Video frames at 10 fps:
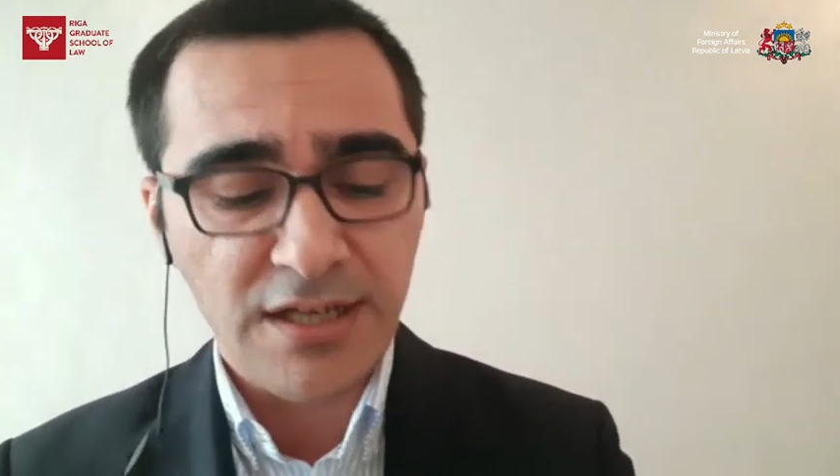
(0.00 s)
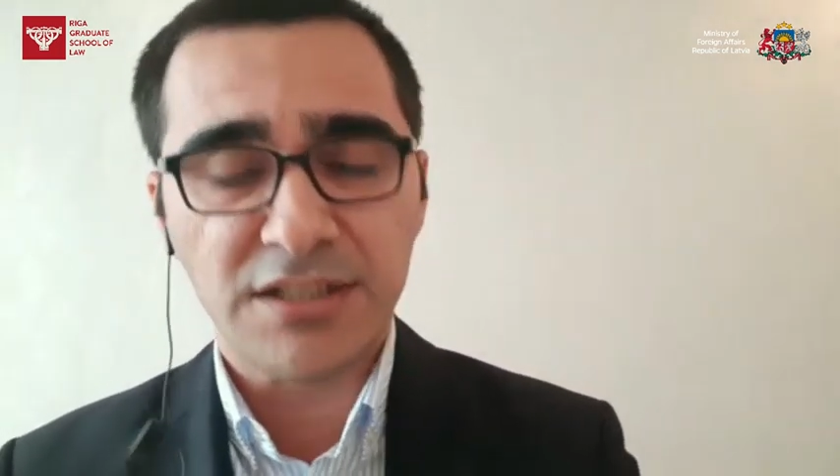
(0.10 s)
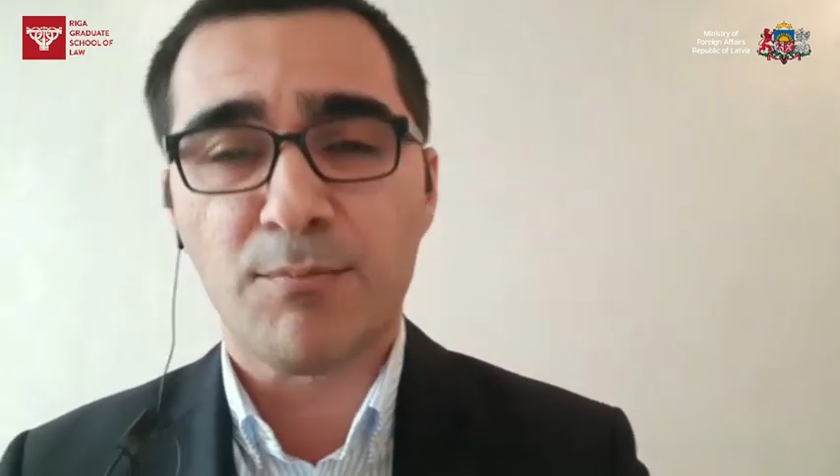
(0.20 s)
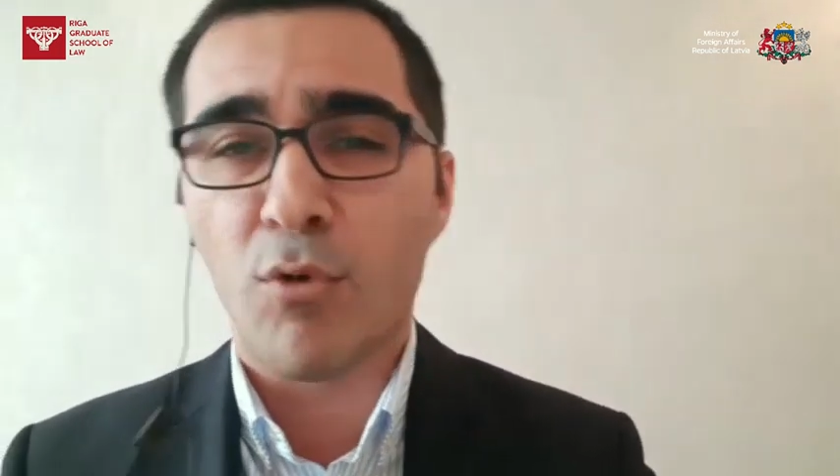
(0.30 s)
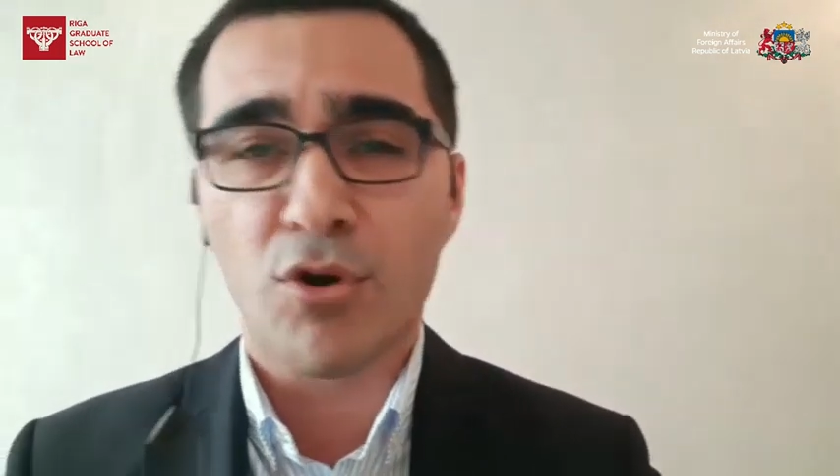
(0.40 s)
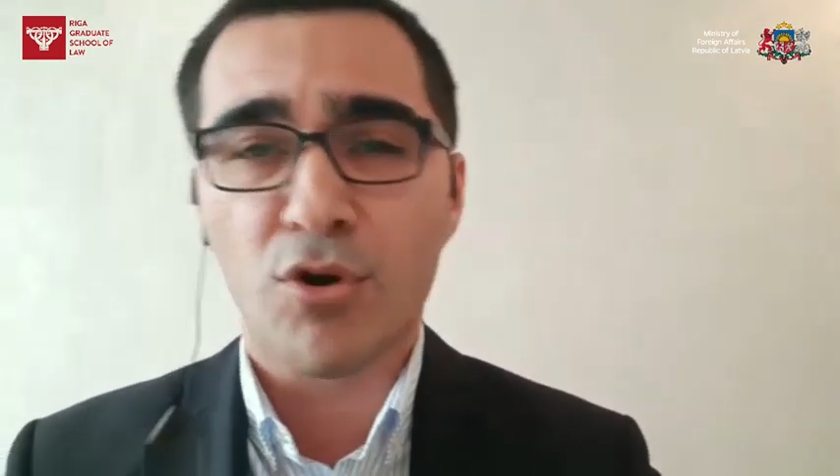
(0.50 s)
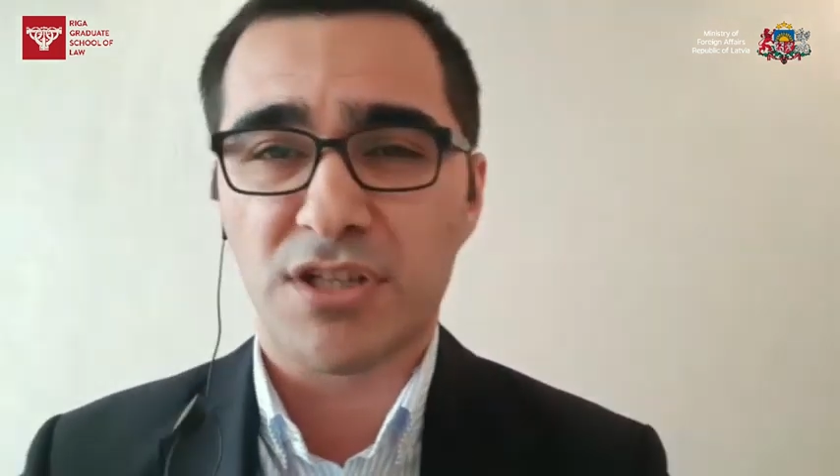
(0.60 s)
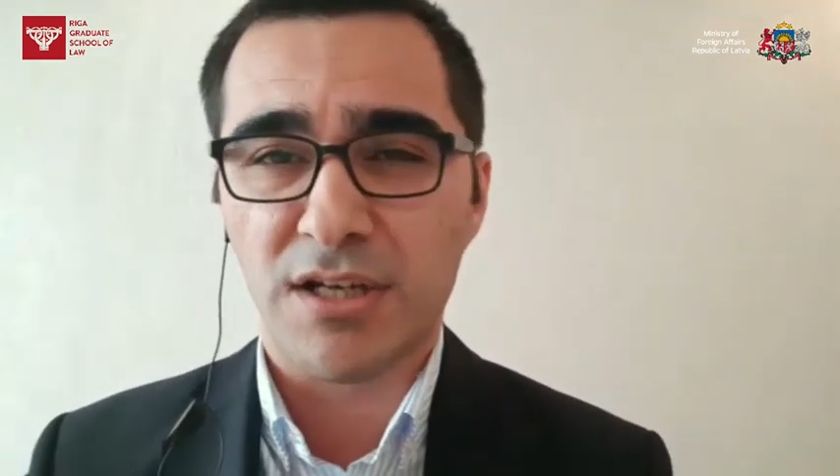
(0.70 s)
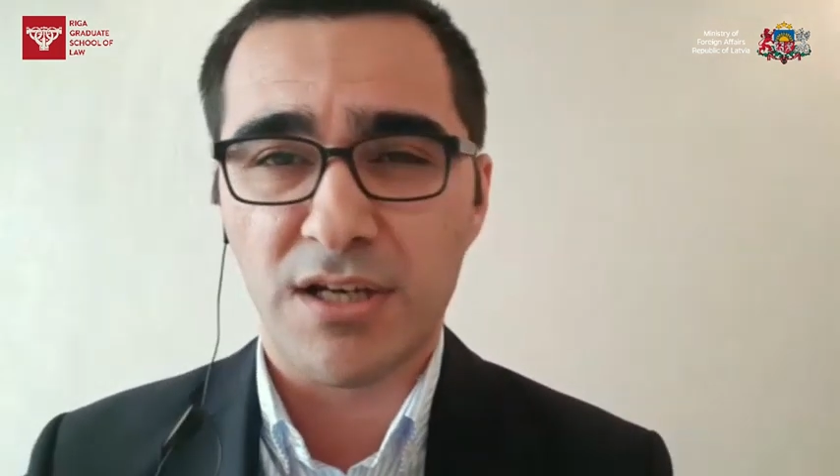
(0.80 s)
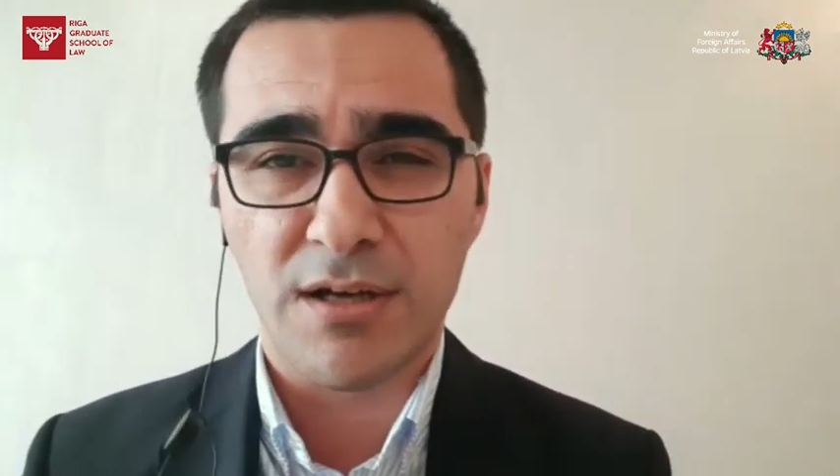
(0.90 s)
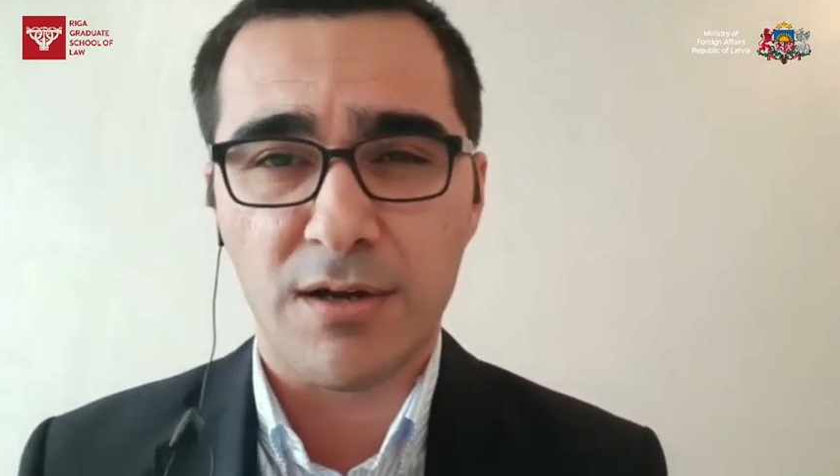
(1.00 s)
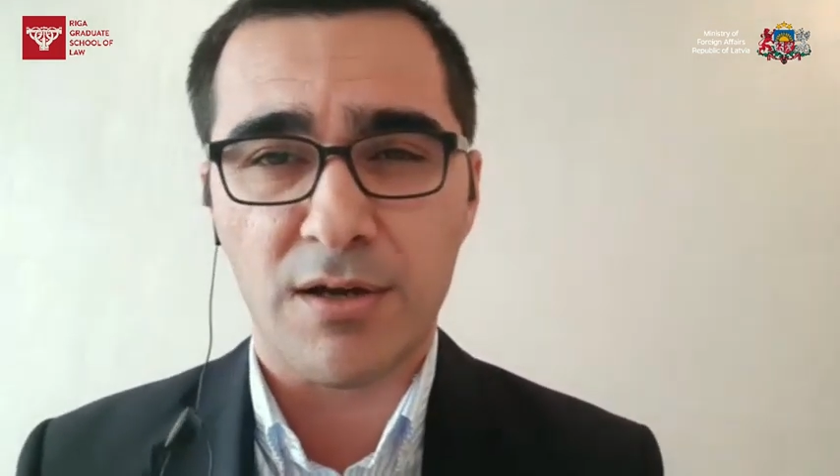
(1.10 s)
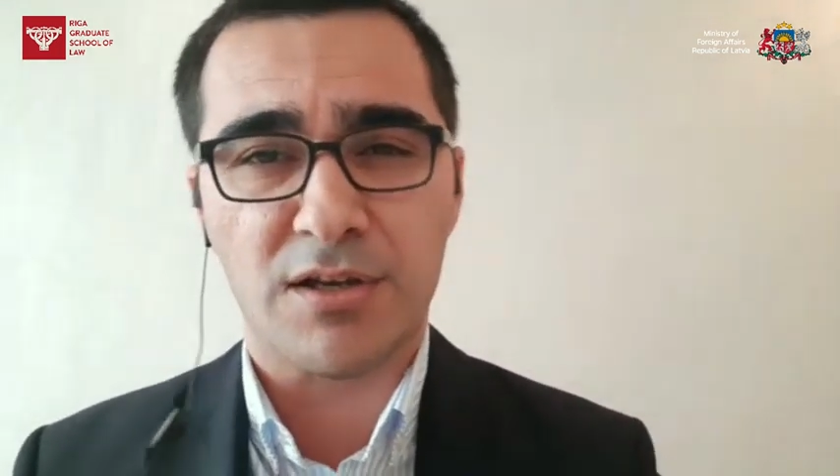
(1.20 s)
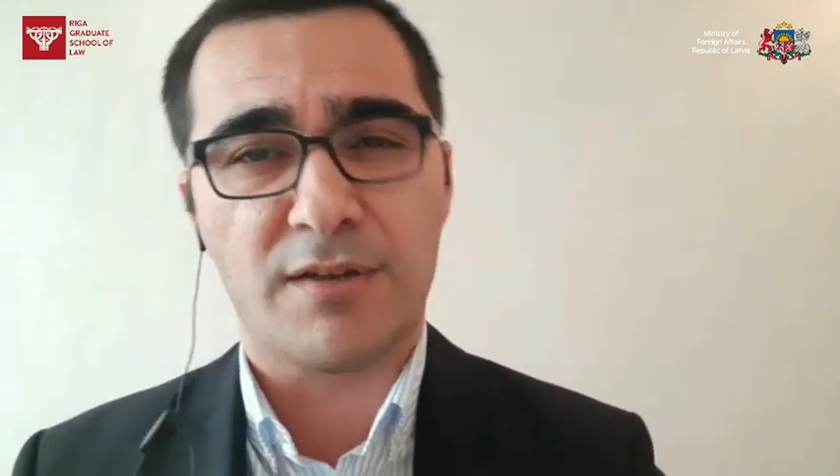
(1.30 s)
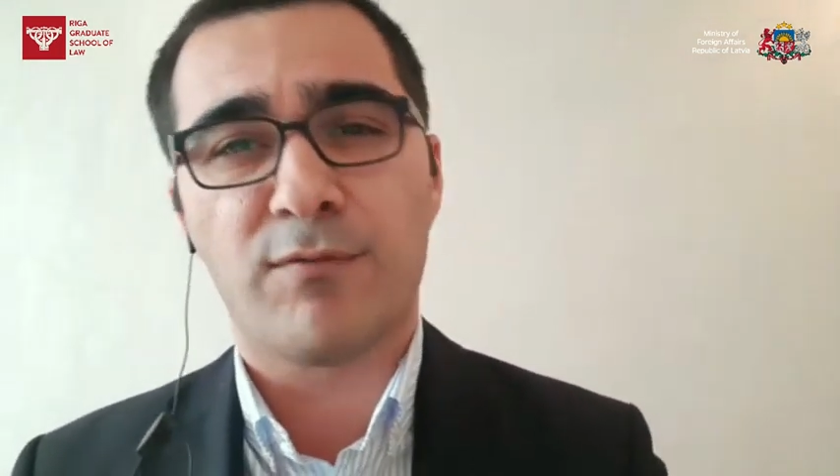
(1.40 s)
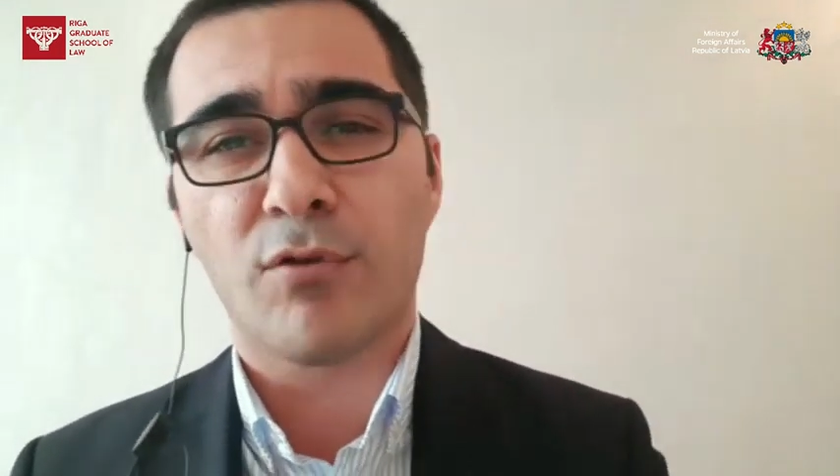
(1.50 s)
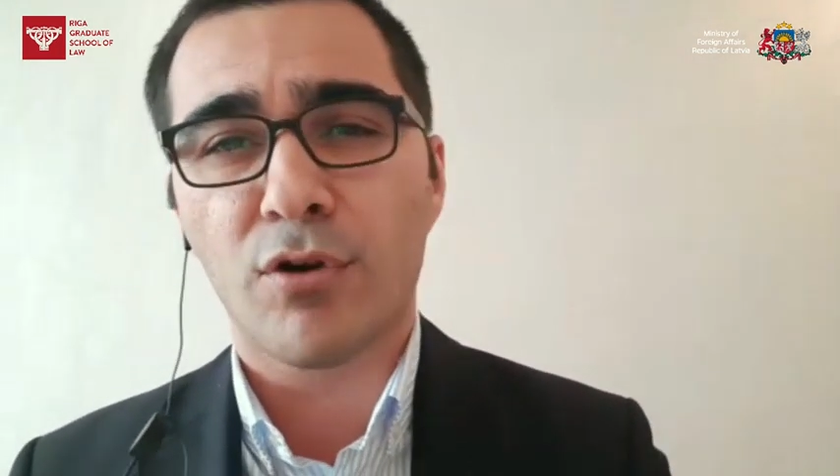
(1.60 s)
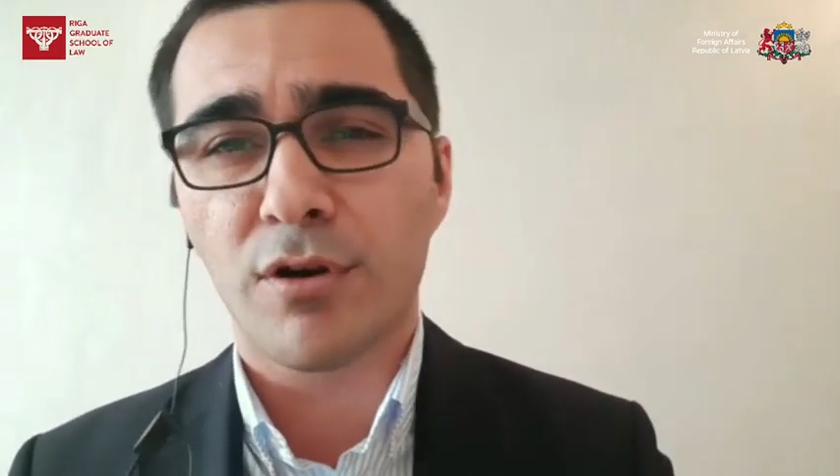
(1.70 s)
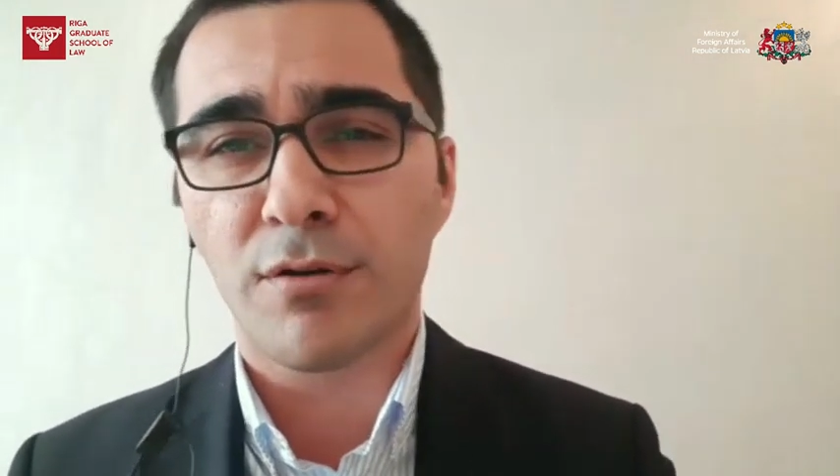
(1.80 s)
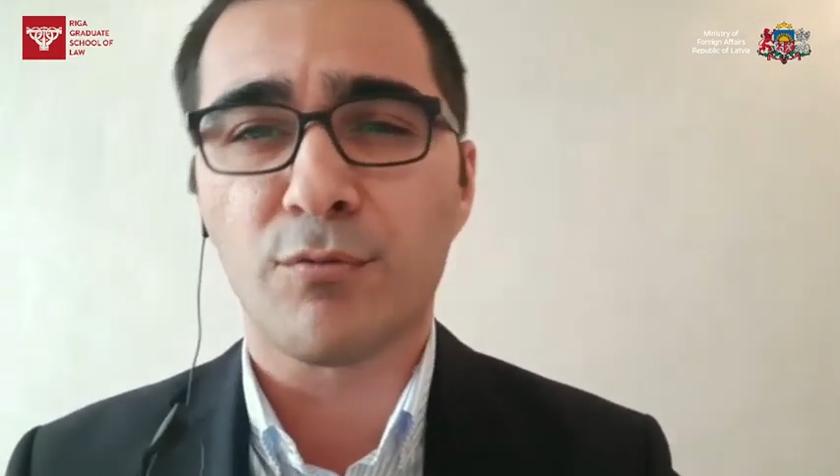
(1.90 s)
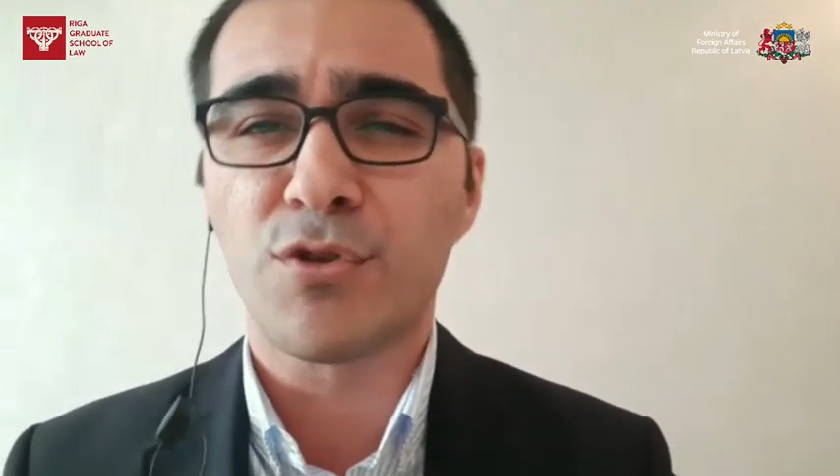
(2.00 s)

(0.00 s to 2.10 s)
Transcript: the most reform,